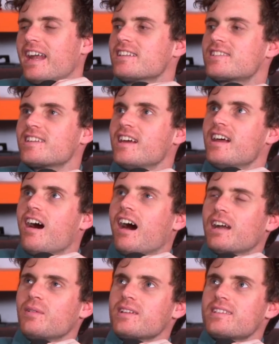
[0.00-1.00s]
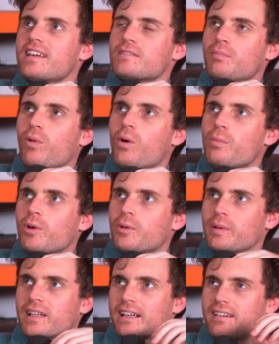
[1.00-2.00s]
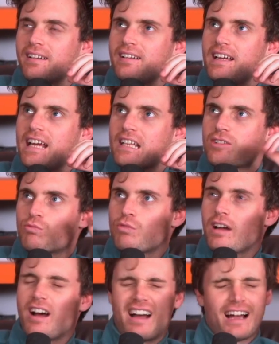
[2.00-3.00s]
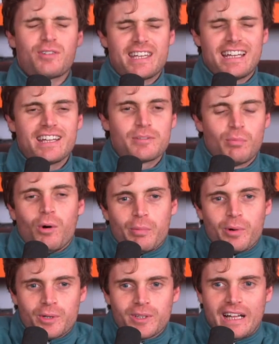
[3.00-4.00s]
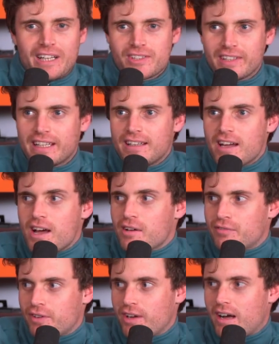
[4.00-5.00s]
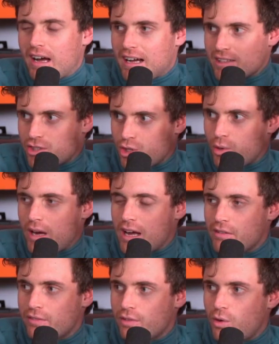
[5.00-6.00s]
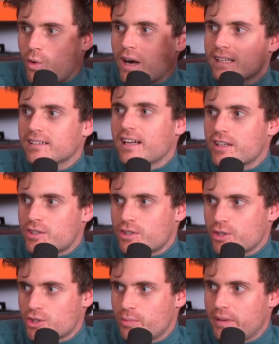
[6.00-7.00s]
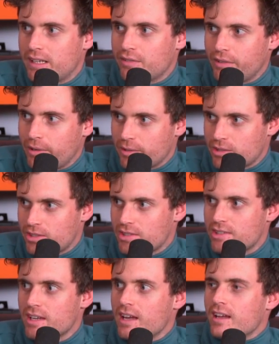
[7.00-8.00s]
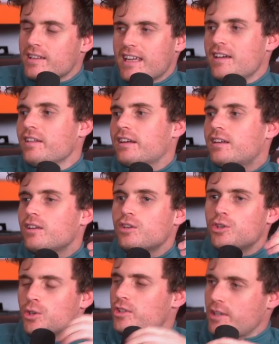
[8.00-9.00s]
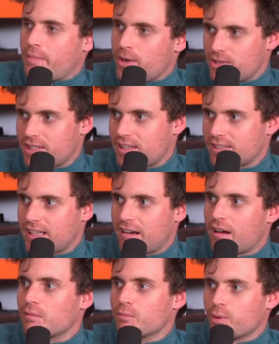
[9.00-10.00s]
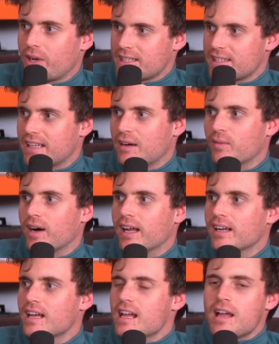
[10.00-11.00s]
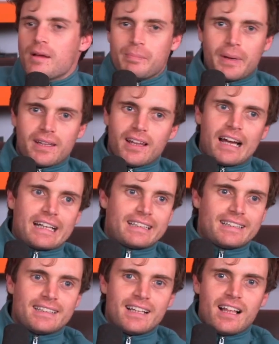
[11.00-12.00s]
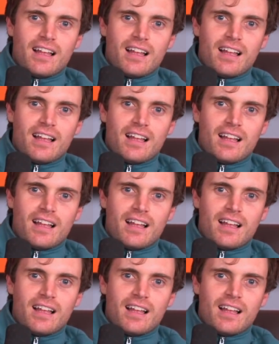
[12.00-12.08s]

And it's, I don't want to say it's more brutal, but like it's, I would say it is more brutal actually for us who have quite large social media followings. Because say like you did a post the other day, right? And we'll get to that one. But like...